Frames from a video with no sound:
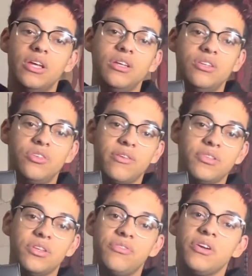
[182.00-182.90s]
You do have the
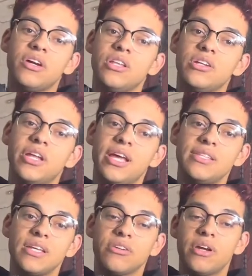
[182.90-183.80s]
different colored
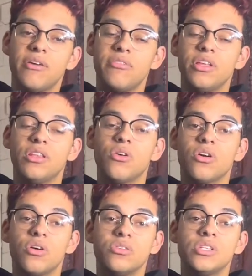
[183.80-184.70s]
anti-gravity
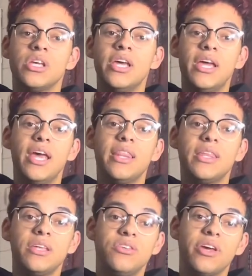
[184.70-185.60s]
logos. And
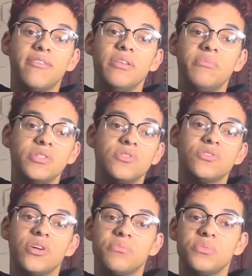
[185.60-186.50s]
then you have the
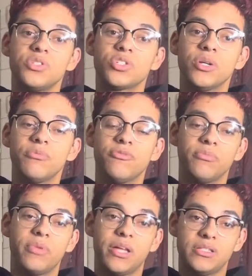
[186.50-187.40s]
MSFTSrep script
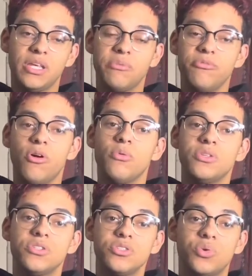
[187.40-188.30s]
from that same fall
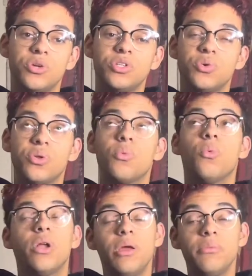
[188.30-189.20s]
winter
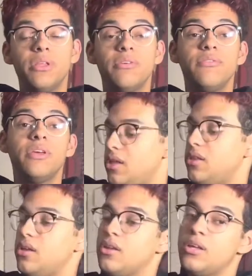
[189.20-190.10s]
2021, I believe.
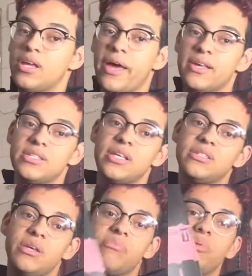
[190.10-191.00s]
Then it has that
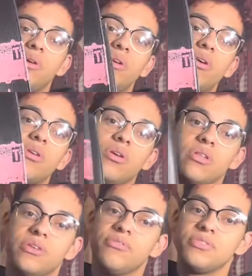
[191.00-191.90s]
same print on all the
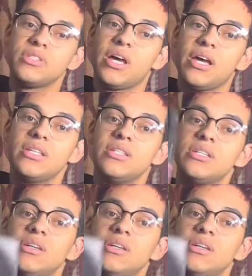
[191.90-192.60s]
different sides.